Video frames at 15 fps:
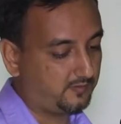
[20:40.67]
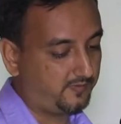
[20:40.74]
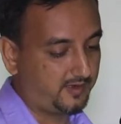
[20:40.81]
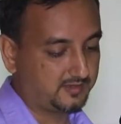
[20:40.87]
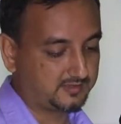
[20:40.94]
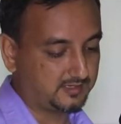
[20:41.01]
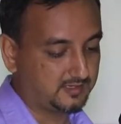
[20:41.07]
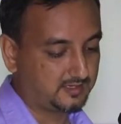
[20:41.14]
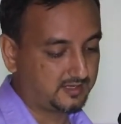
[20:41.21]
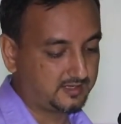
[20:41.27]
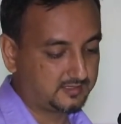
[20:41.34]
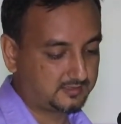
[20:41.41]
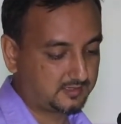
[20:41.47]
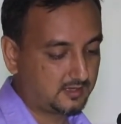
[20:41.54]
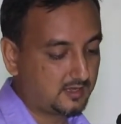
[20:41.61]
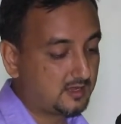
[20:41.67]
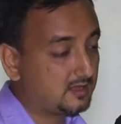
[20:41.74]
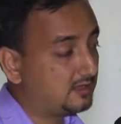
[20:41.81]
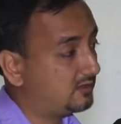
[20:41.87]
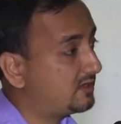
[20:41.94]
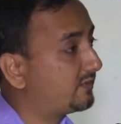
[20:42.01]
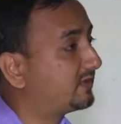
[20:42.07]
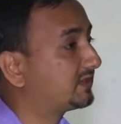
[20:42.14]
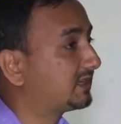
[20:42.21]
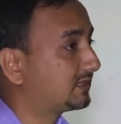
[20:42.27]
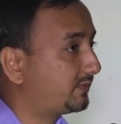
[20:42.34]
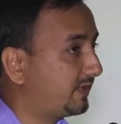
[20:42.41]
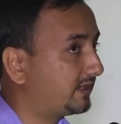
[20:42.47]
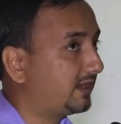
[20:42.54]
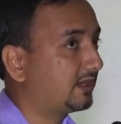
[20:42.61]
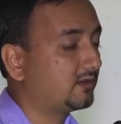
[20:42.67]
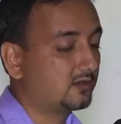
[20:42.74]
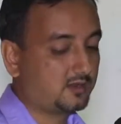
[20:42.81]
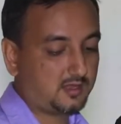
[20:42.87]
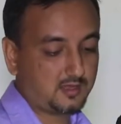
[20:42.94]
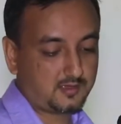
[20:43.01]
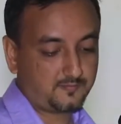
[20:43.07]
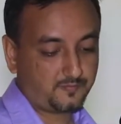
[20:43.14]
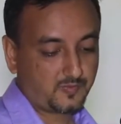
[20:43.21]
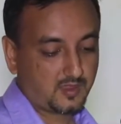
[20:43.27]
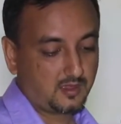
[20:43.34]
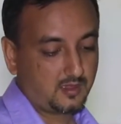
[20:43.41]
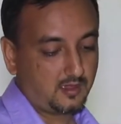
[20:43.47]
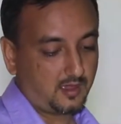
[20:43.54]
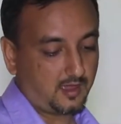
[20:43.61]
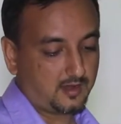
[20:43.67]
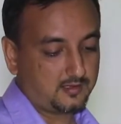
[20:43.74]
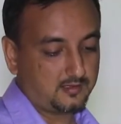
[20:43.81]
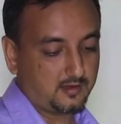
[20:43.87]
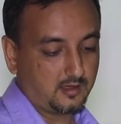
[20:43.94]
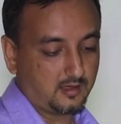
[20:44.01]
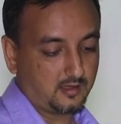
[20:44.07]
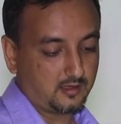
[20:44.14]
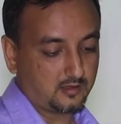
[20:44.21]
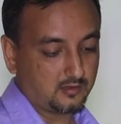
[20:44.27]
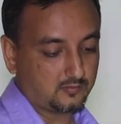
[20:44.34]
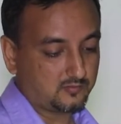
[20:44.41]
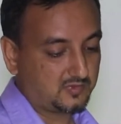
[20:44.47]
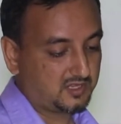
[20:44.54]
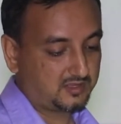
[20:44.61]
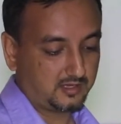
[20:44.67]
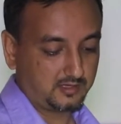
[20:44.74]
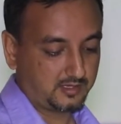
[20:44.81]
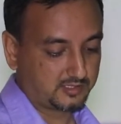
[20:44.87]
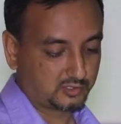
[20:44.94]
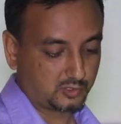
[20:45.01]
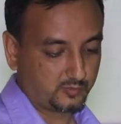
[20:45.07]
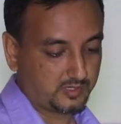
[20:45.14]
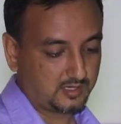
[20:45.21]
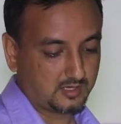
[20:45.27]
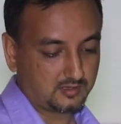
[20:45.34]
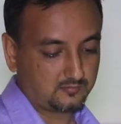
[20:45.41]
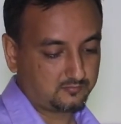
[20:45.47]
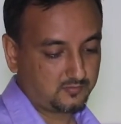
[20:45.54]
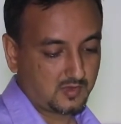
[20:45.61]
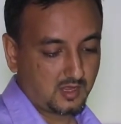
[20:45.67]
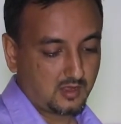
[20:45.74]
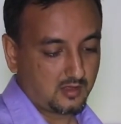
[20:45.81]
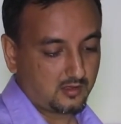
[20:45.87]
If it is increased, you have to suspect anorchia, and nothing needs to be done.